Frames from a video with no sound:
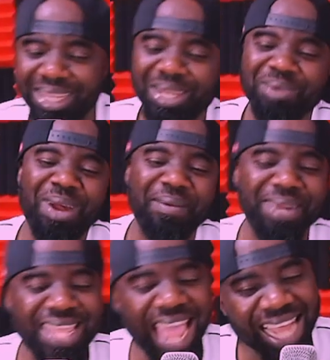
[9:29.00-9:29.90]
my
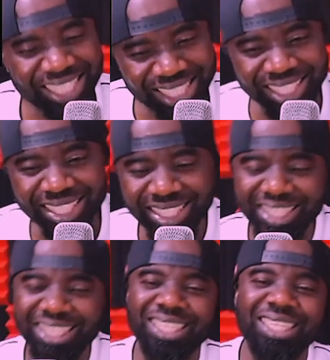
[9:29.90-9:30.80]
reaction,
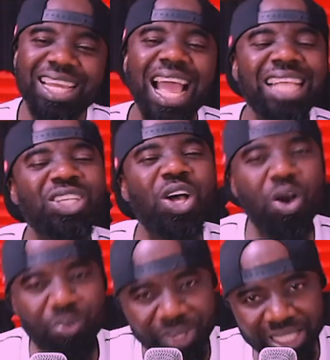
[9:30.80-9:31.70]
as
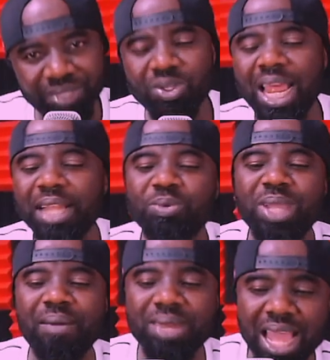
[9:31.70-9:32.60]
always, feel like the way
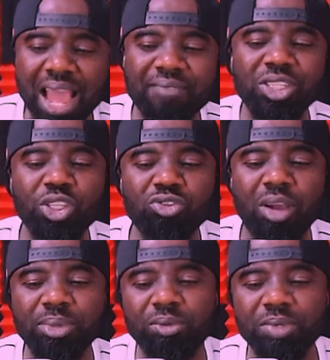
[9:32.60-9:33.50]
I react, having so you
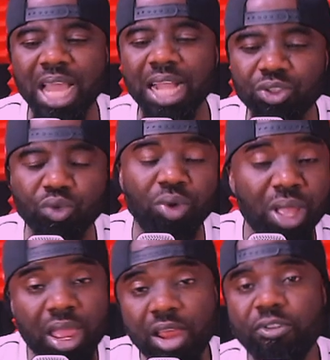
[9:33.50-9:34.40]
want me to react to.
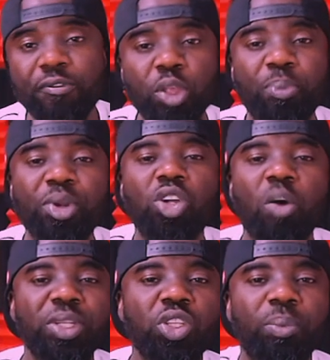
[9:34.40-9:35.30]
Feel free to put the
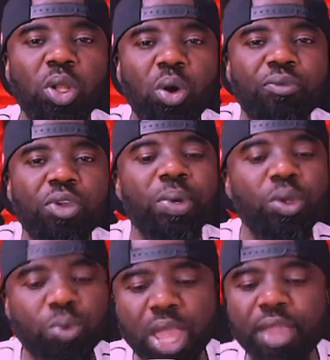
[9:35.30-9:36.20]
comments down below. If you're
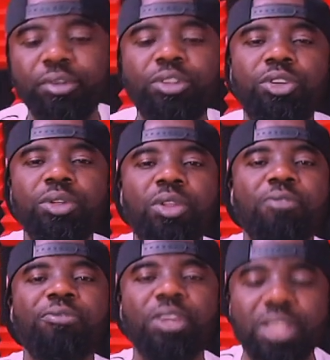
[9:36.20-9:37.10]
new here, you know, drill,
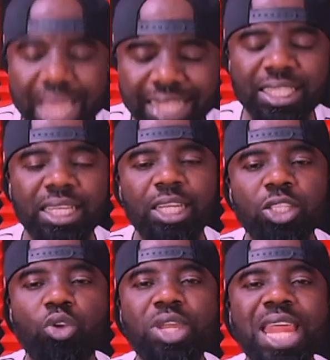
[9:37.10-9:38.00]
don't forget
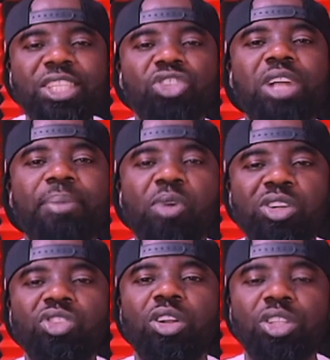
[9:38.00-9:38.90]
to hit that subscribe
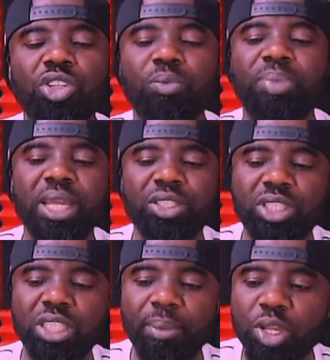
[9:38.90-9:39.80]
button, turn on the shop bell, so
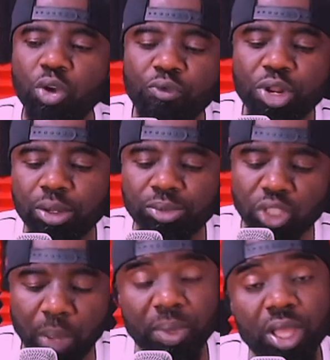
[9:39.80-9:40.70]
anytime a new video comes
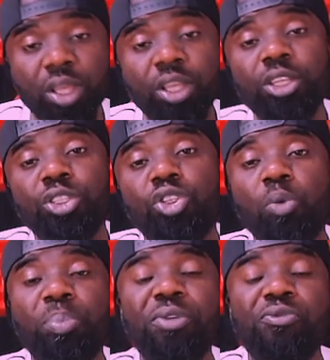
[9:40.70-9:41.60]
up, you'll
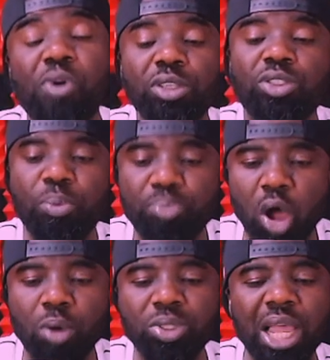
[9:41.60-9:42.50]
be the first to
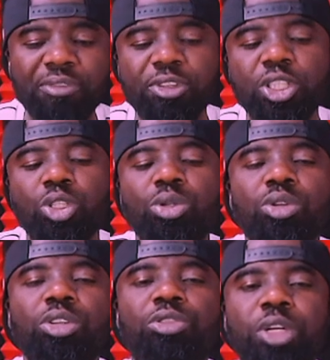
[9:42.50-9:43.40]
bow. Without further ado, you
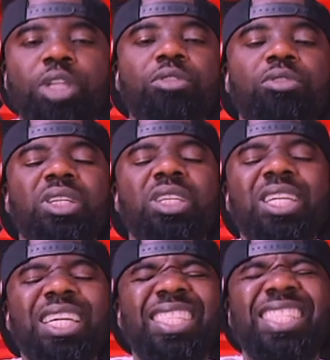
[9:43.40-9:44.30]
know the drill.
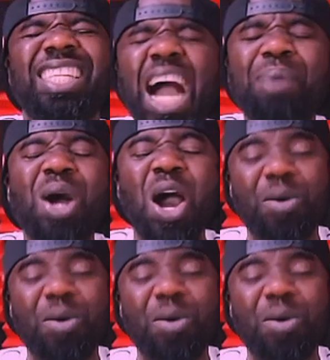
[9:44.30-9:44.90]
It's come on,